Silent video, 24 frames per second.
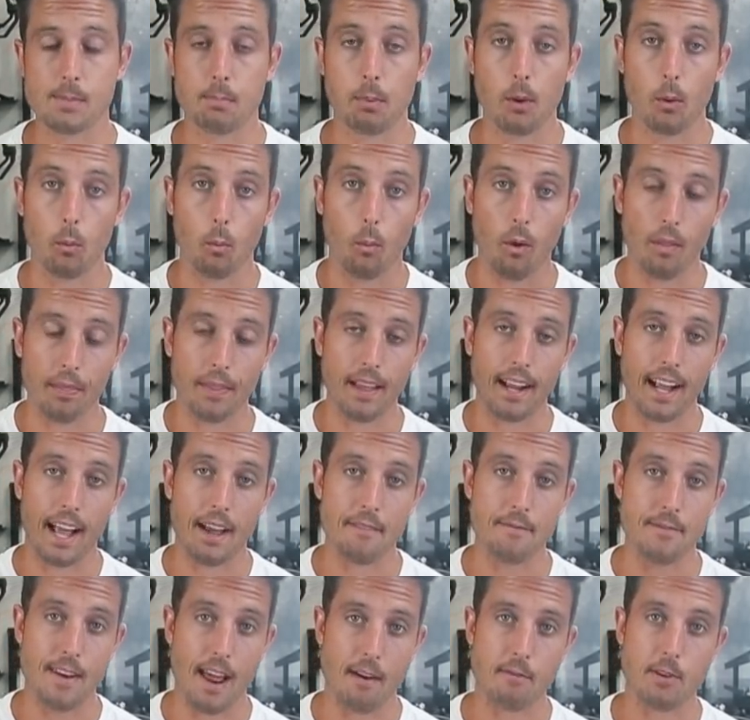but one thing
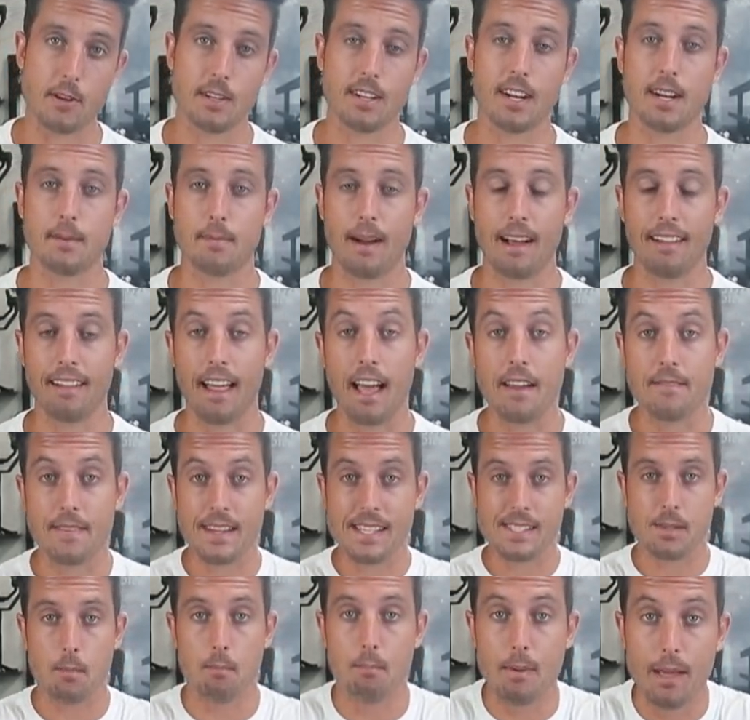I've never done in my life
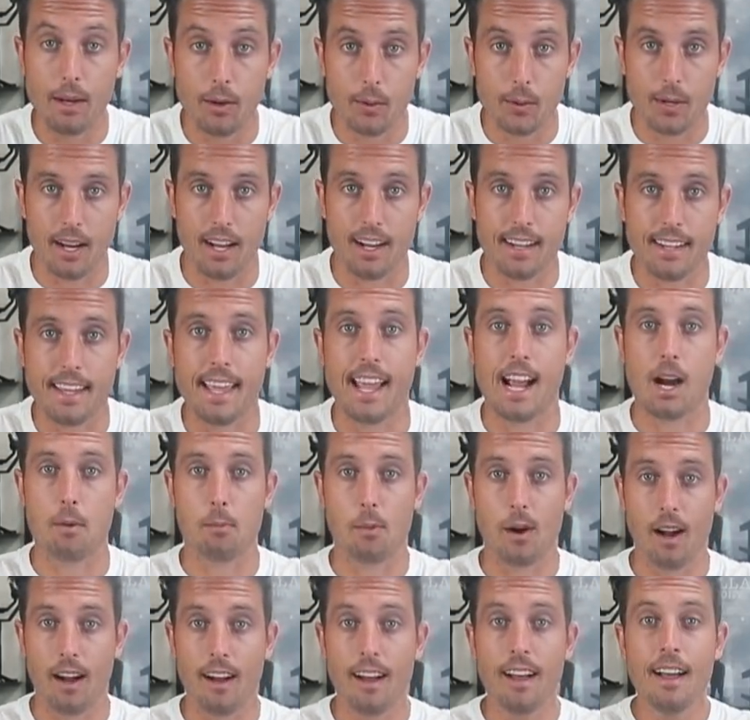is build a
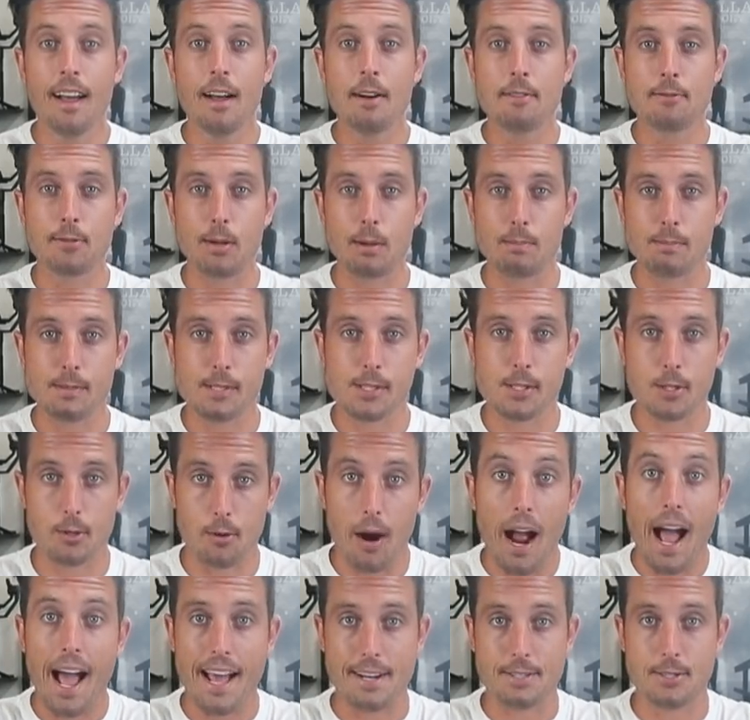camera from
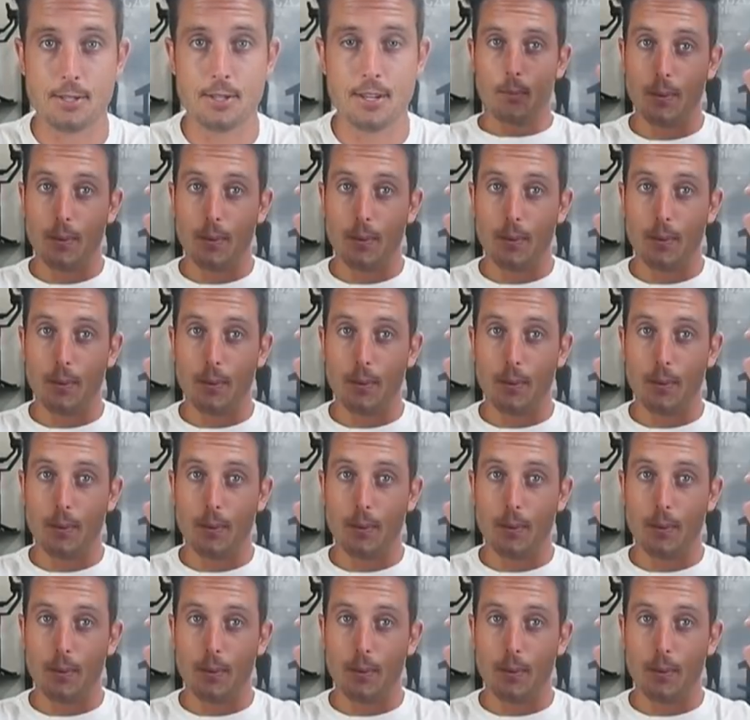scratch,